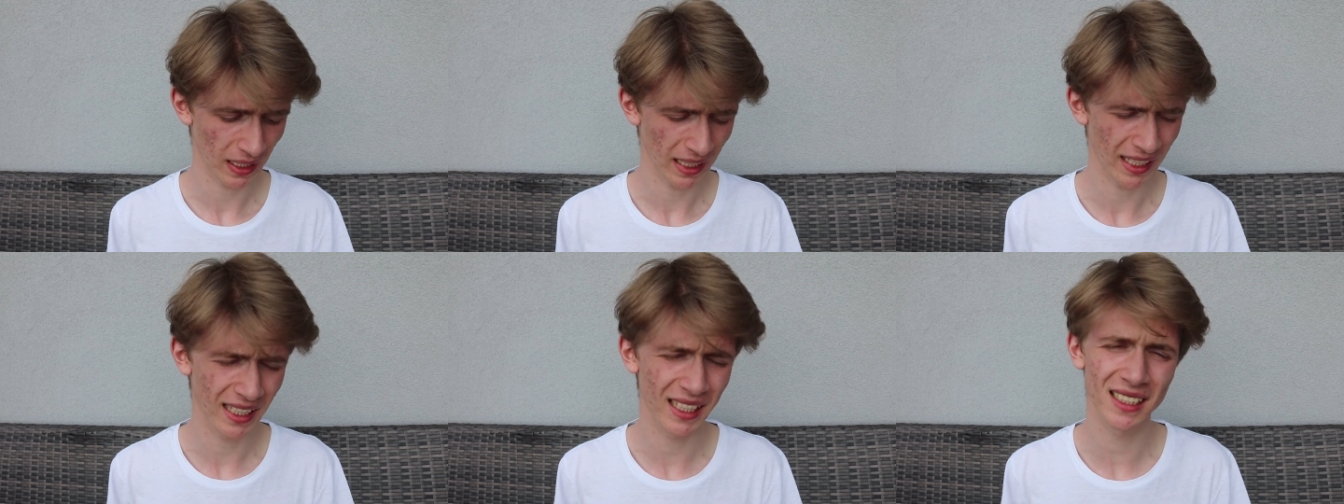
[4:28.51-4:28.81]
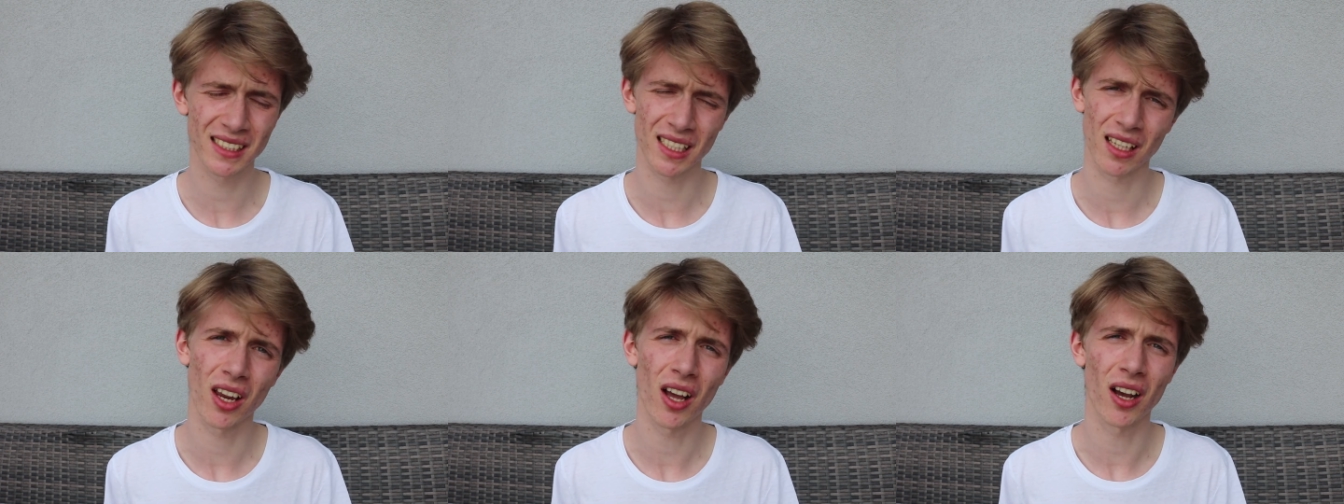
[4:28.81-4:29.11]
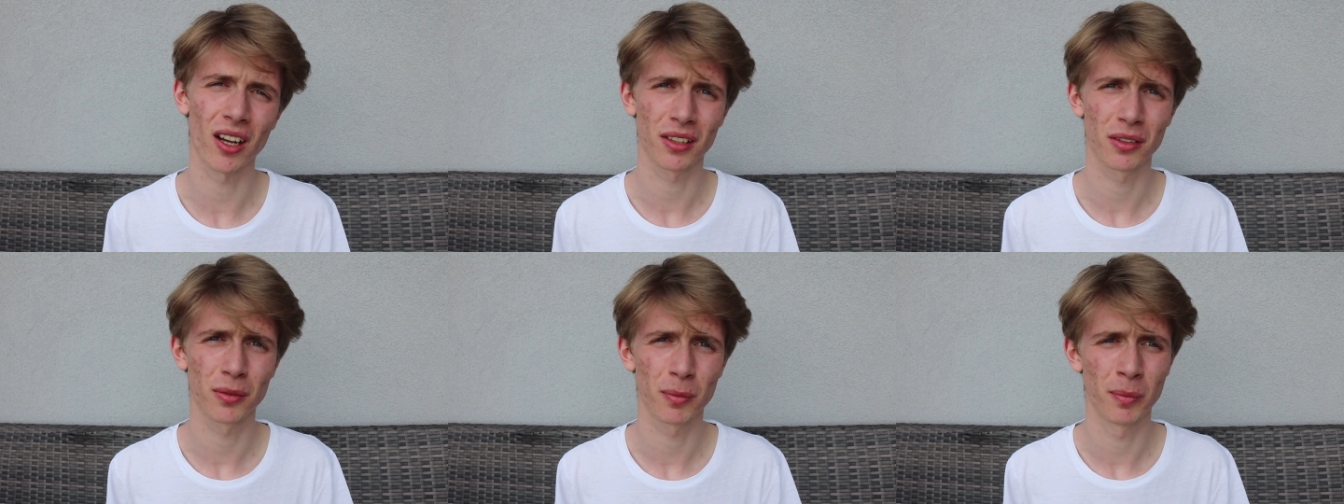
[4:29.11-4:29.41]
It is a
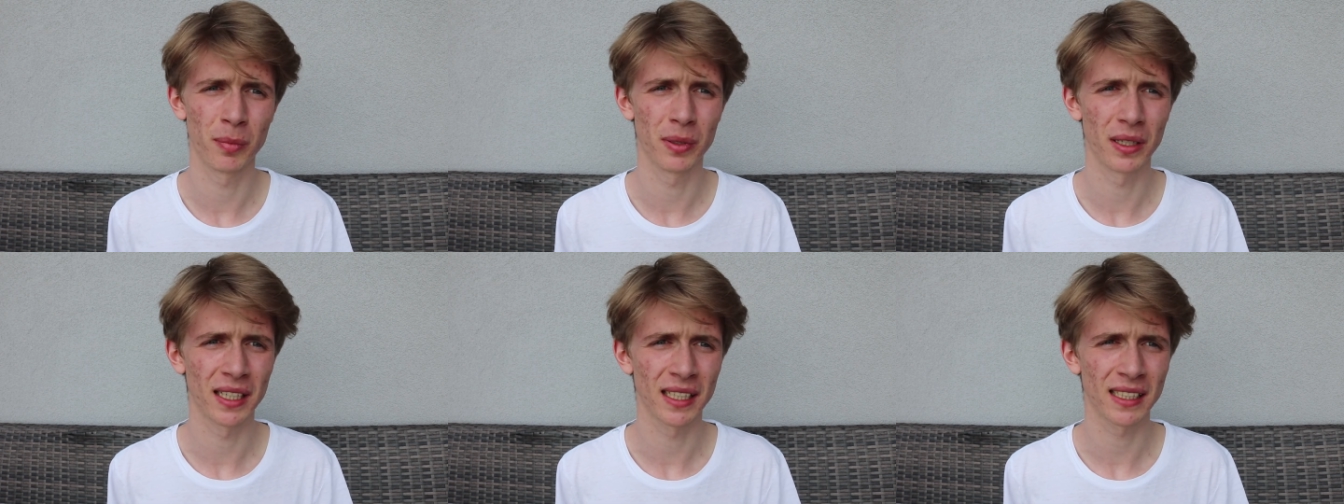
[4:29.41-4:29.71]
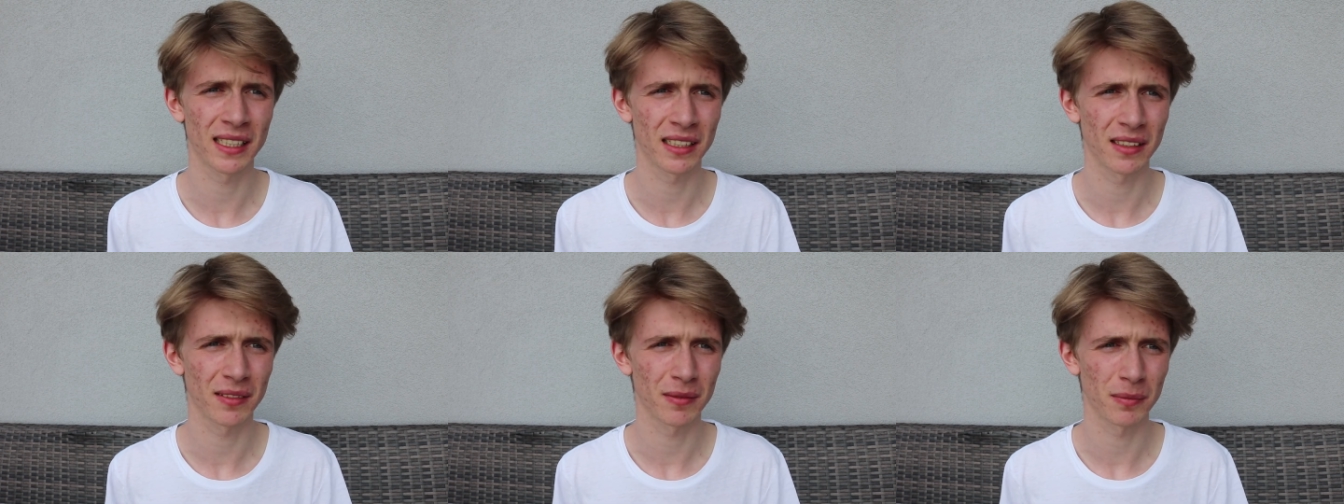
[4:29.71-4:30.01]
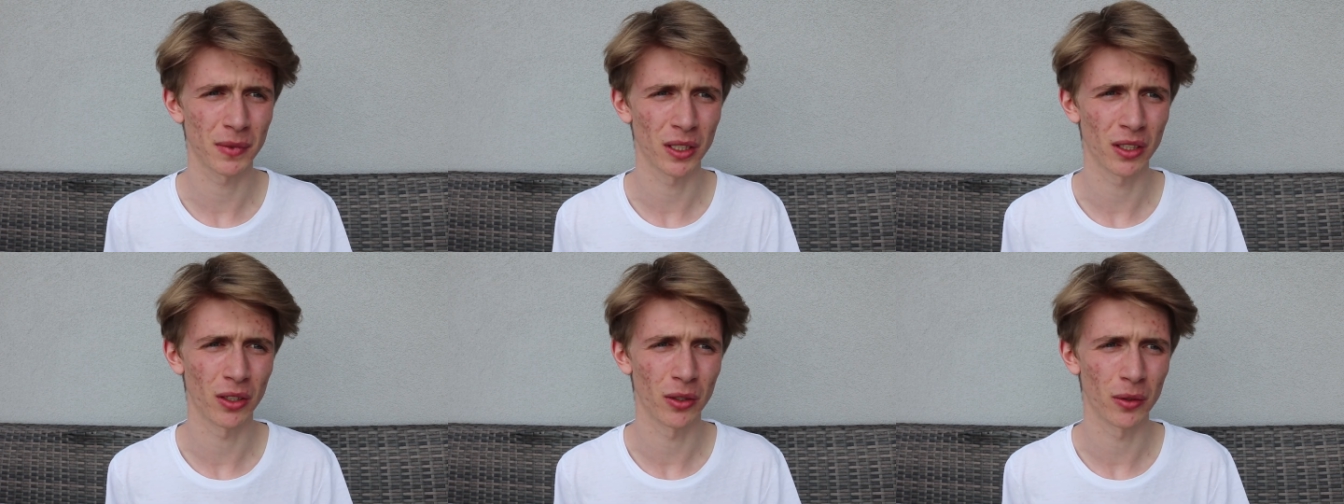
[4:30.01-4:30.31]
lot, but
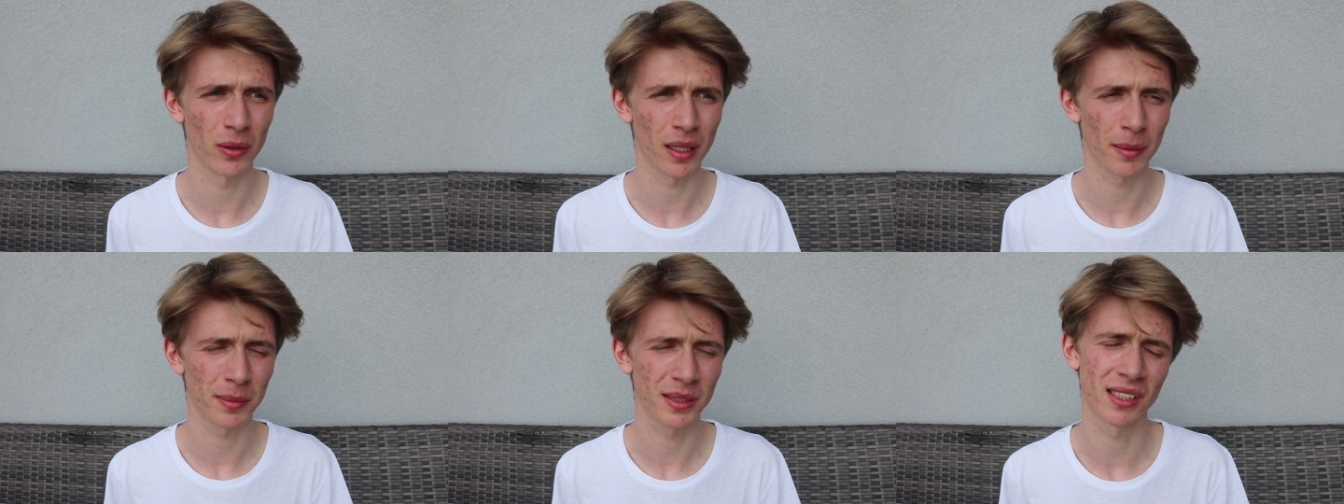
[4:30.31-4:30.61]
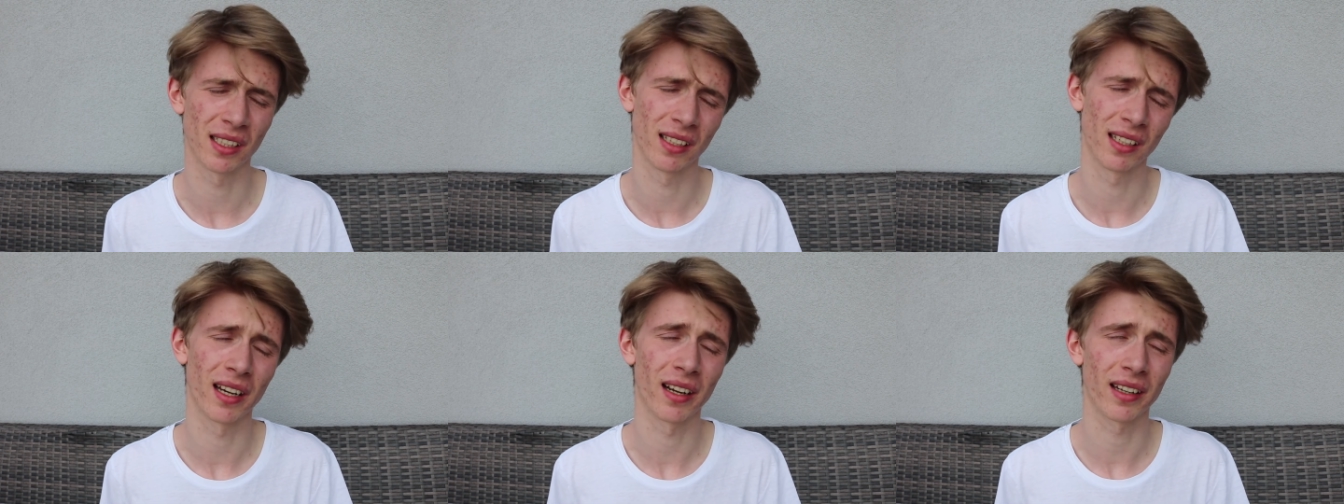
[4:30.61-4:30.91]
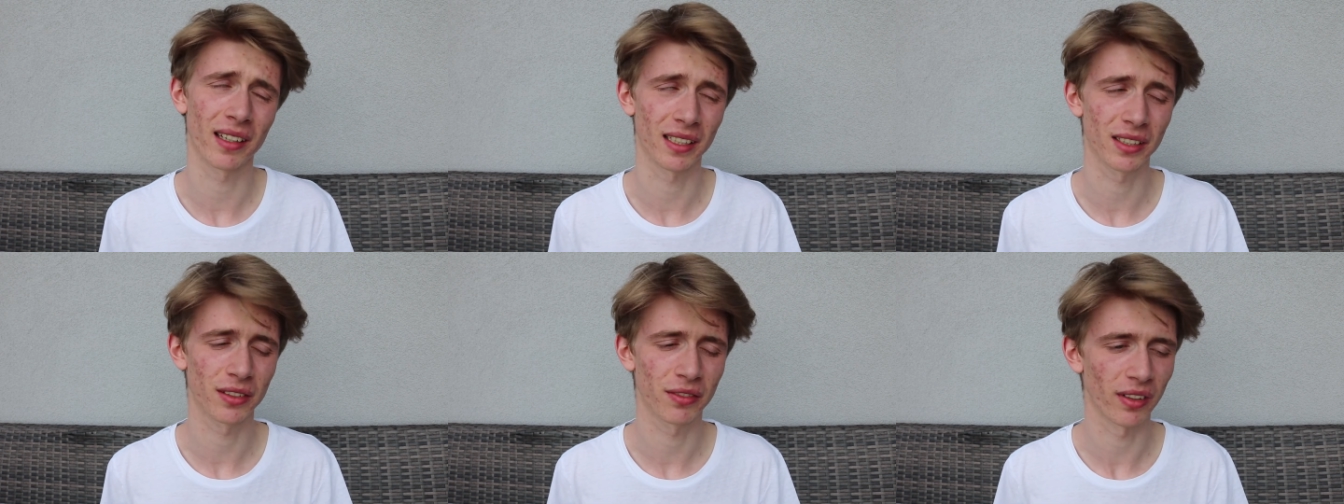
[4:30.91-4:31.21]
you know I'm still
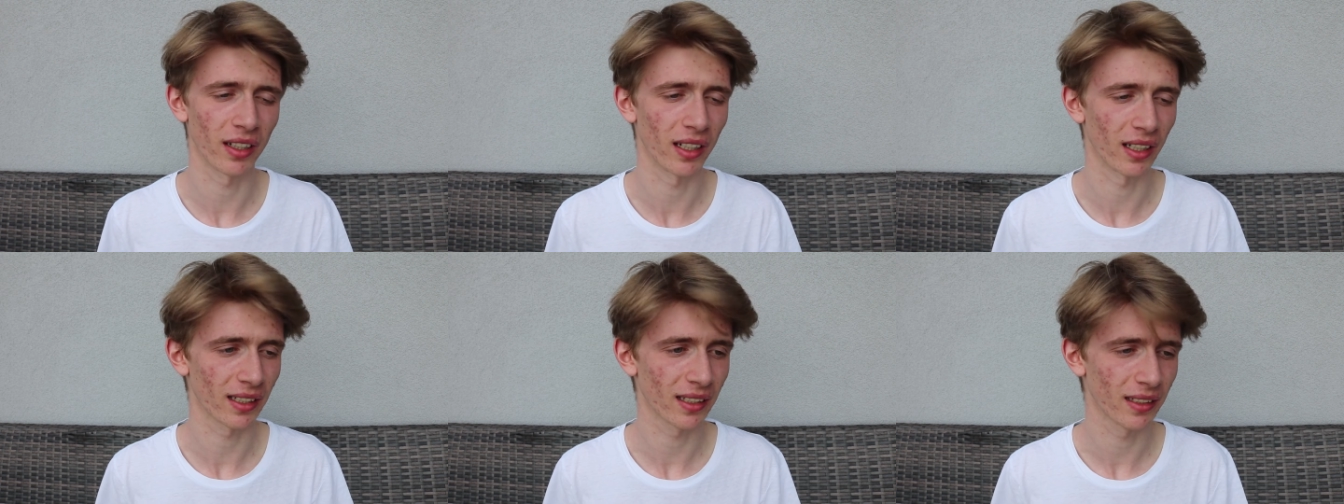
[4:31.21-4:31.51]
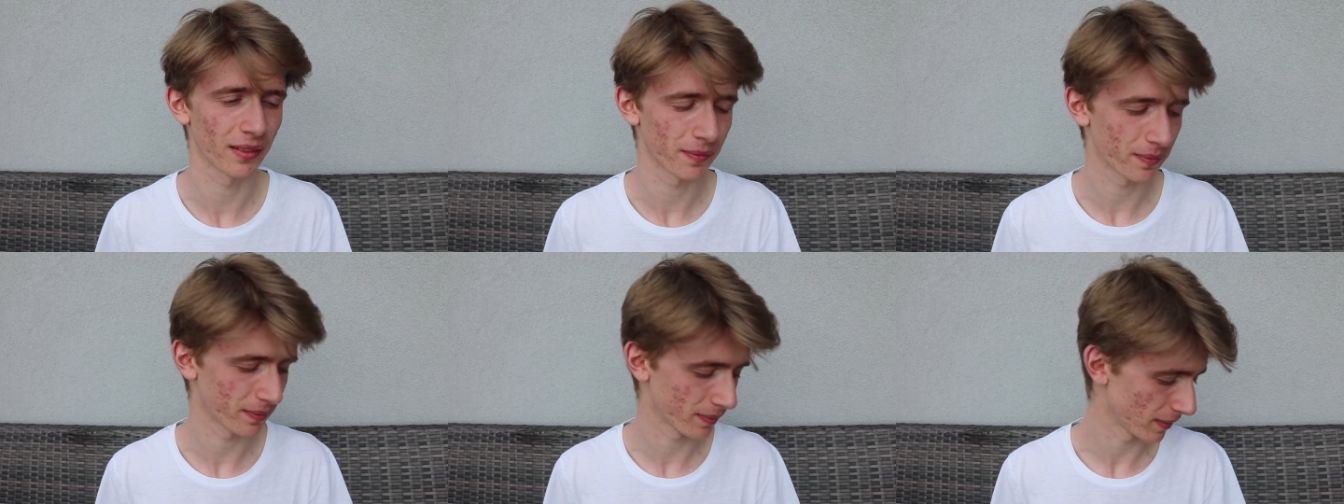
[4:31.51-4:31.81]
young as fuck.